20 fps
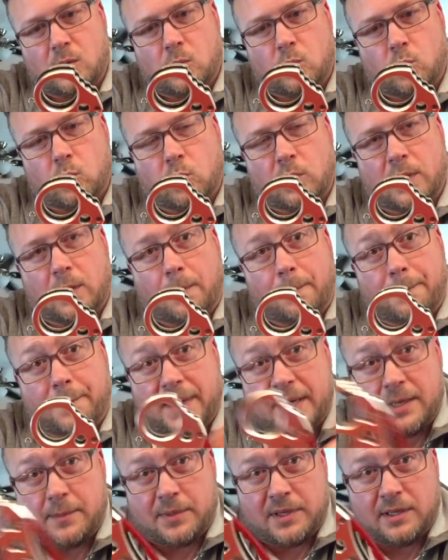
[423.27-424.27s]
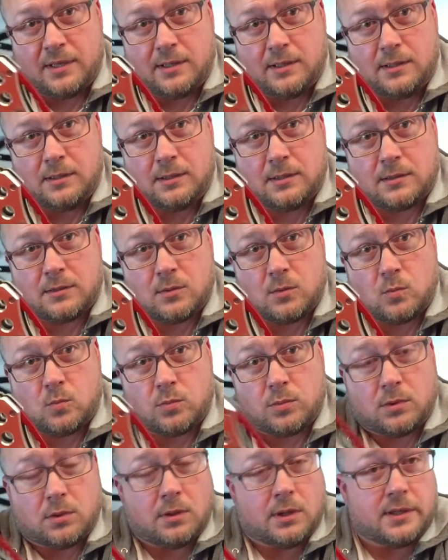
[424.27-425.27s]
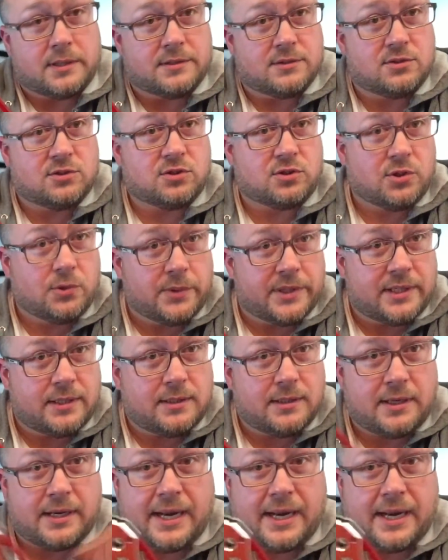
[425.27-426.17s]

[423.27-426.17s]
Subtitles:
well, maybe we'll unscrew it